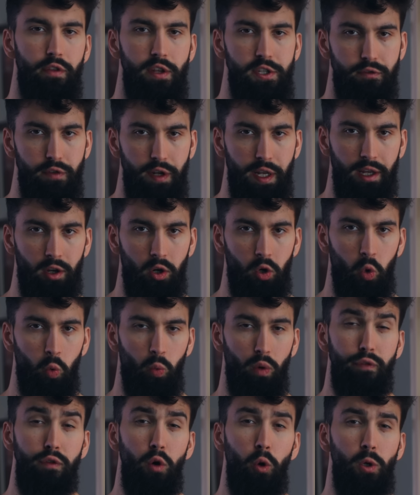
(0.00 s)
of this video
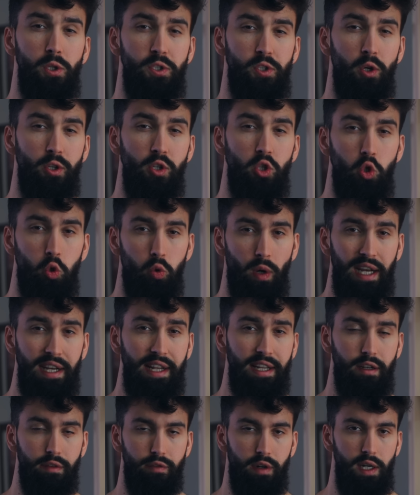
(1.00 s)
will focus on
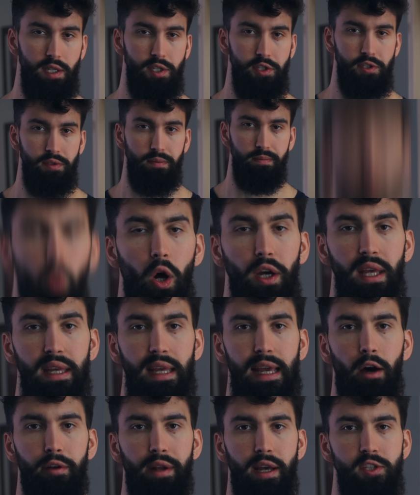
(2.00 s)
training advice.
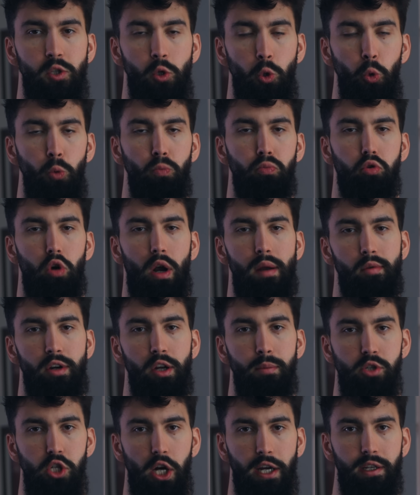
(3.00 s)
Working out has two primary
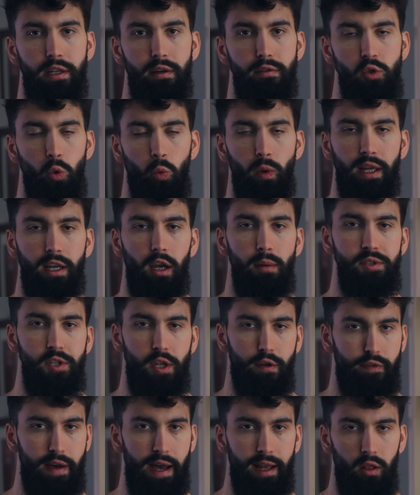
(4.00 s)
objectives when it comes
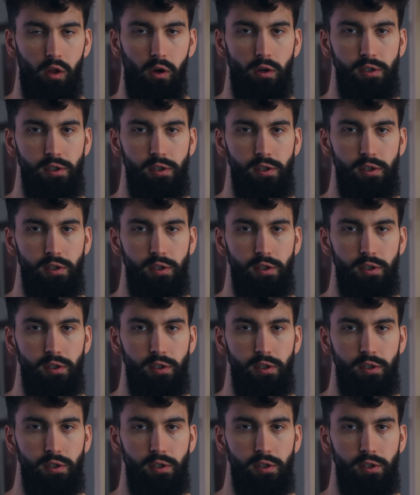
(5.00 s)
to fat